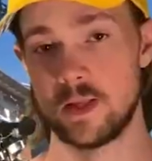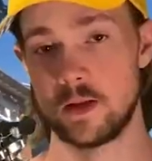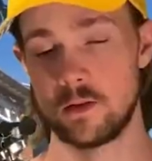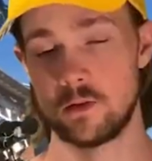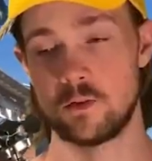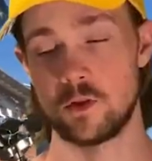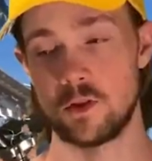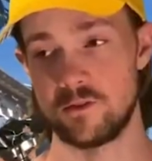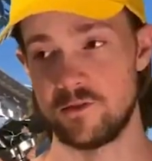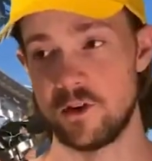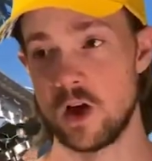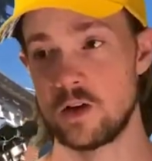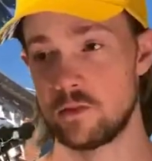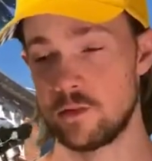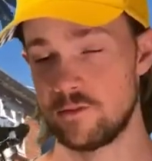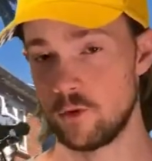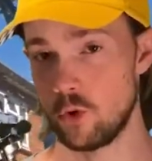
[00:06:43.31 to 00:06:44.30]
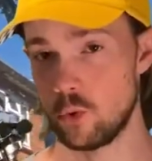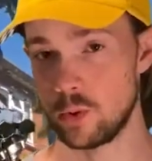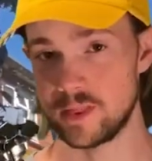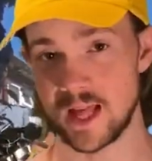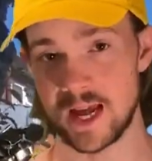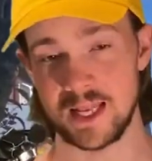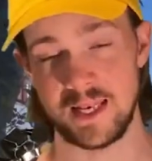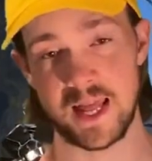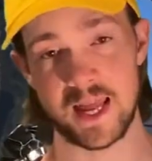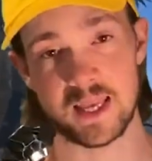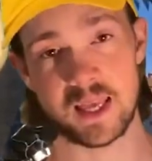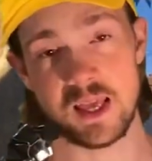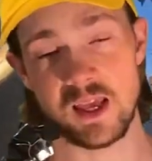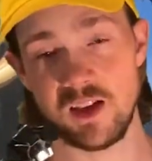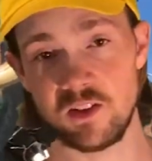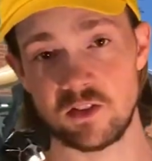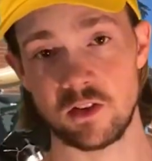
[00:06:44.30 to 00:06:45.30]
So the further forward that leg
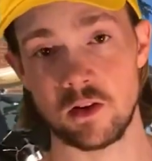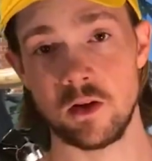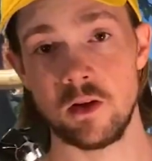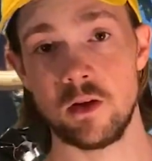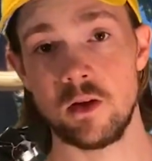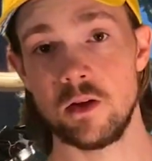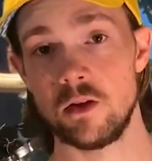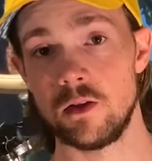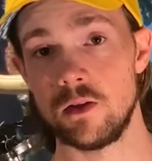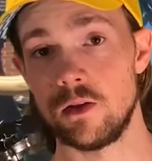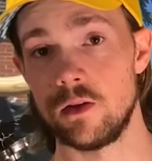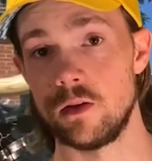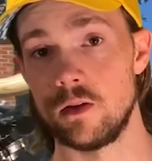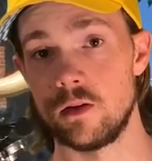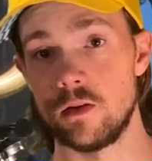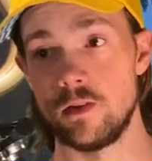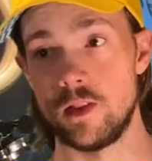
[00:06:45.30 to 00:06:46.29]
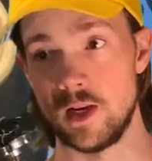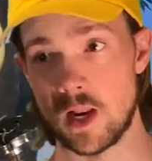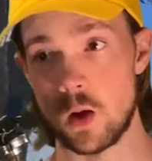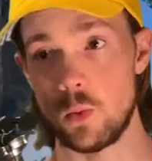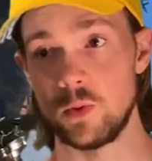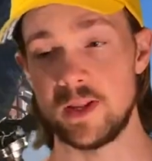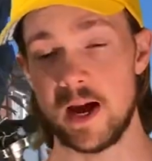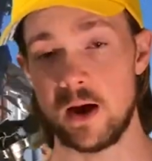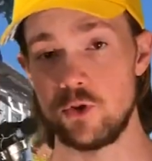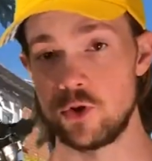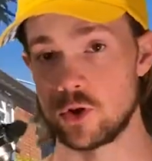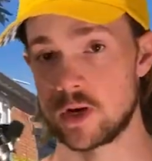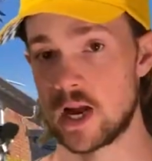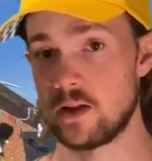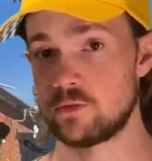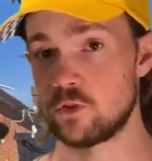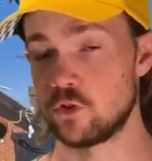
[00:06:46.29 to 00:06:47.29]
is, the lower down you're going
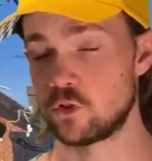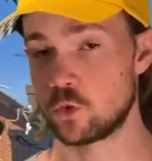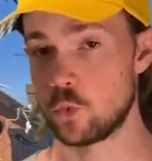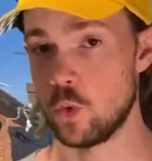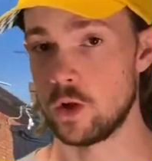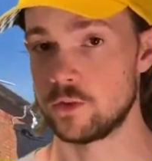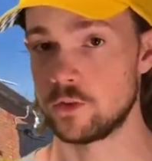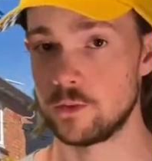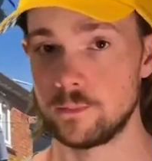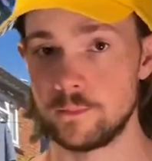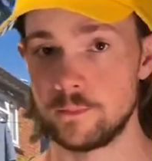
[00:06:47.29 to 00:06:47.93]
to have to squat.